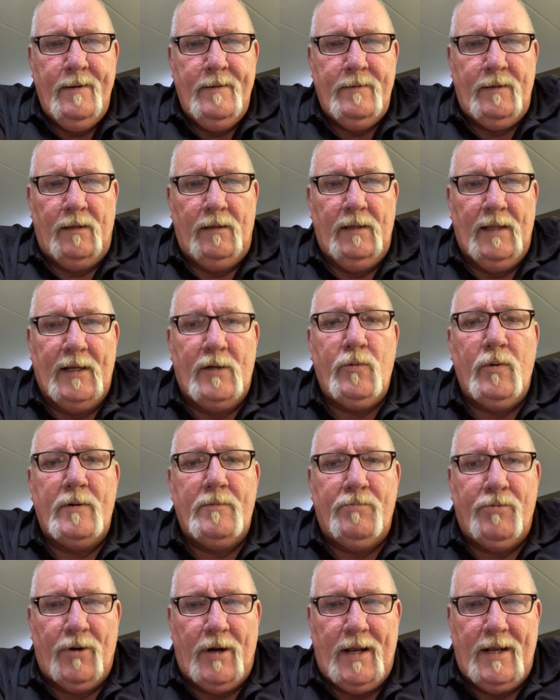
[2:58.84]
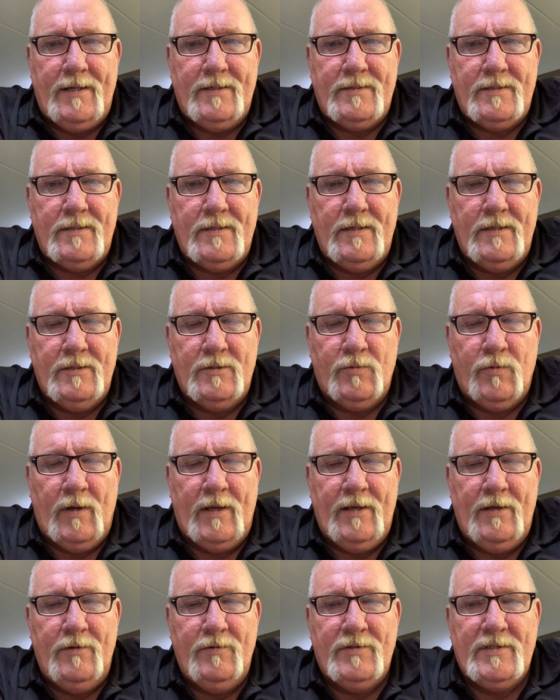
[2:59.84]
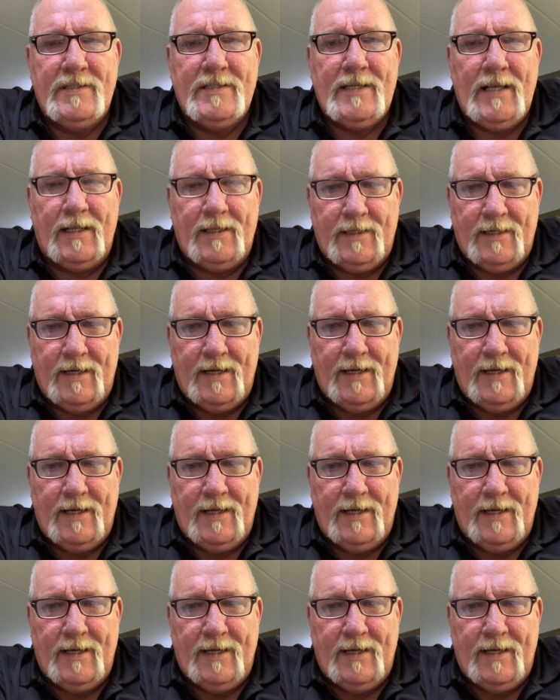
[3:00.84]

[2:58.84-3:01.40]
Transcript: The liquid price is what you sell it